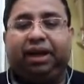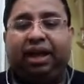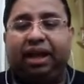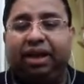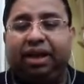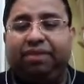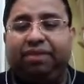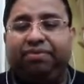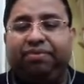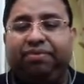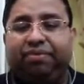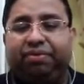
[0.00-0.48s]

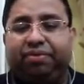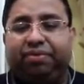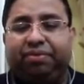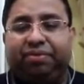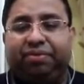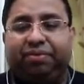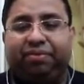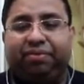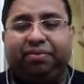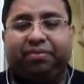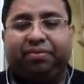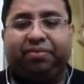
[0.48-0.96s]

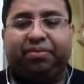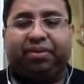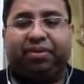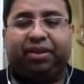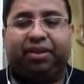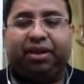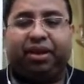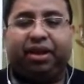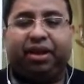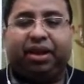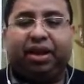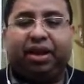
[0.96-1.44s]

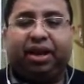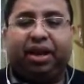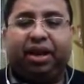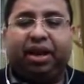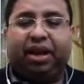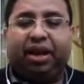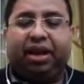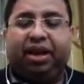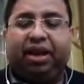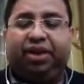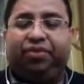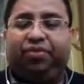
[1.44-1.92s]

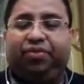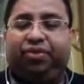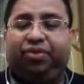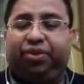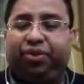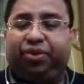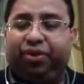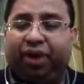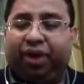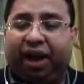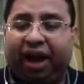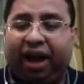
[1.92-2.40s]
If
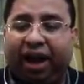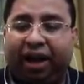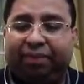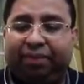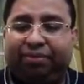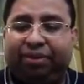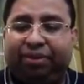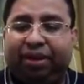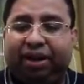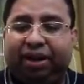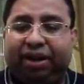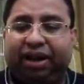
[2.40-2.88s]
you
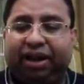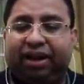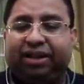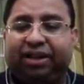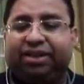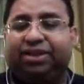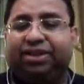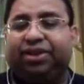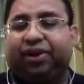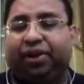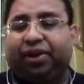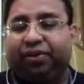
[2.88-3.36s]
have
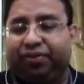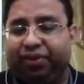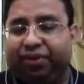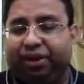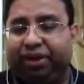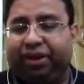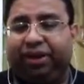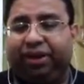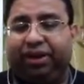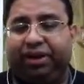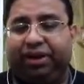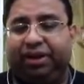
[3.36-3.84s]
the
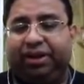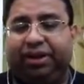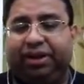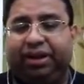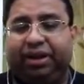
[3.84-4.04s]
survey,